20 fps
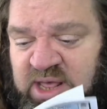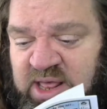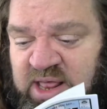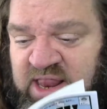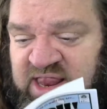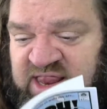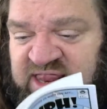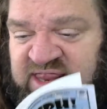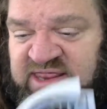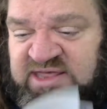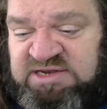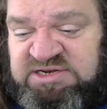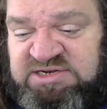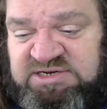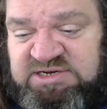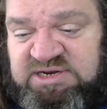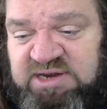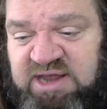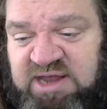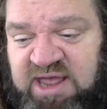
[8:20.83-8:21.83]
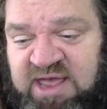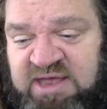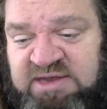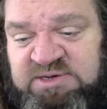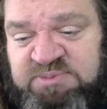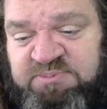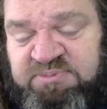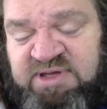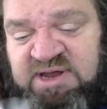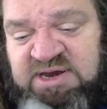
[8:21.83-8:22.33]
This has
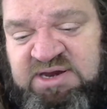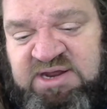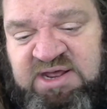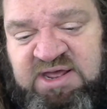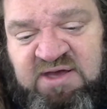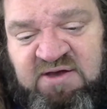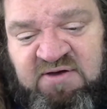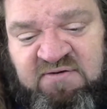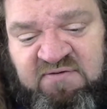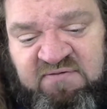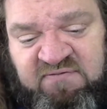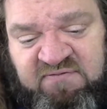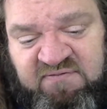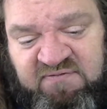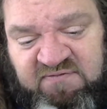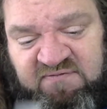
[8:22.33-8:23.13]
plenty of